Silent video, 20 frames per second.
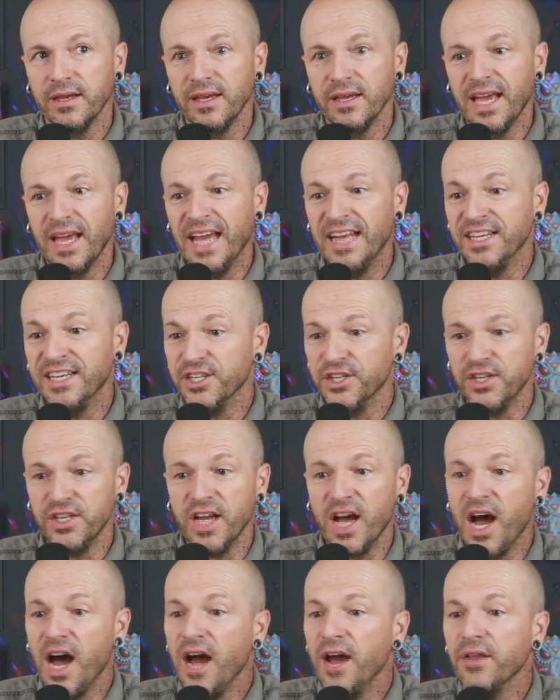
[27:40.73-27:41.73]
and
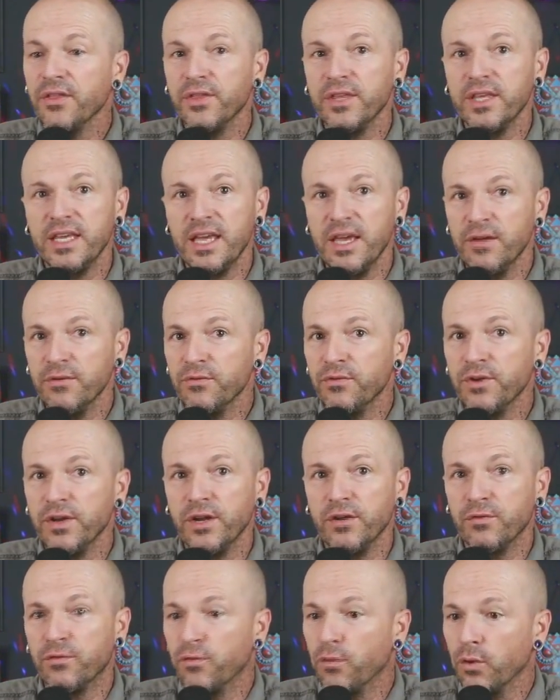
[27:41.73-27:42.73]
deny the
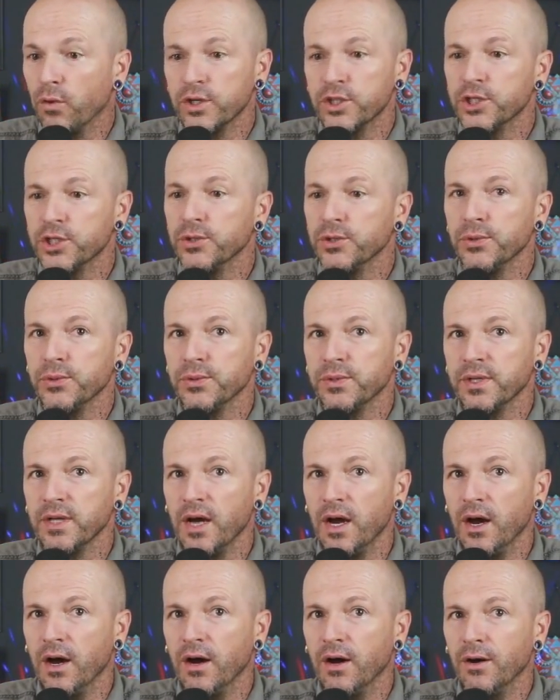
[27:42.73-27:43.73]
infinite fortune
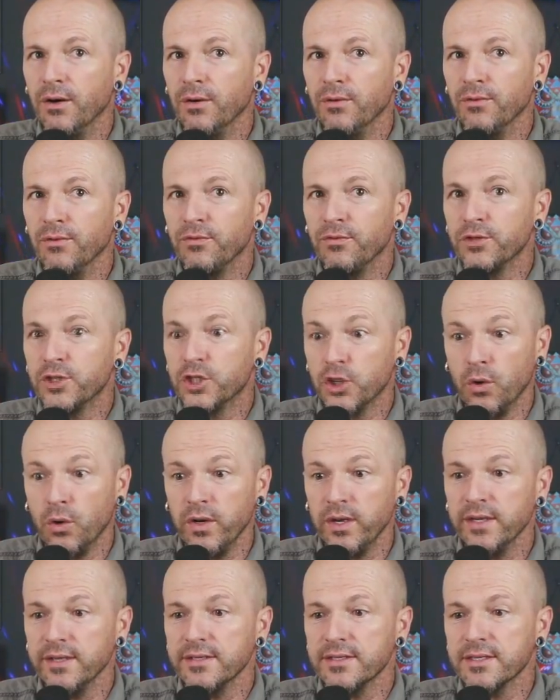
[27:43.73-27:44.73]
of
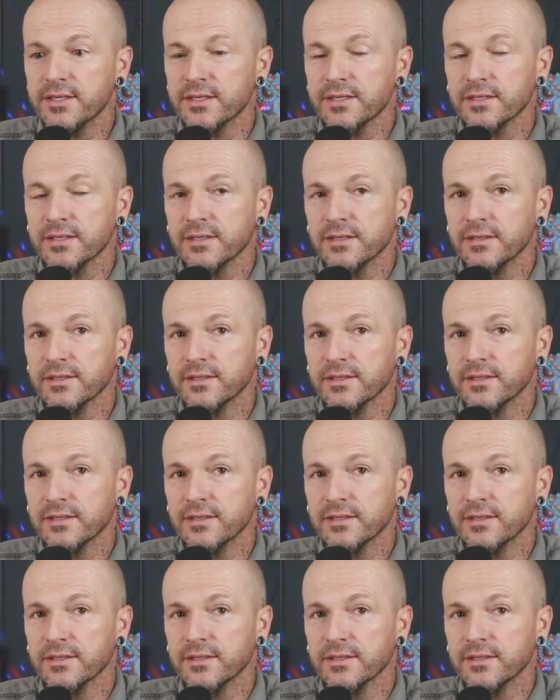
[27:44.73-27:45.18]
choice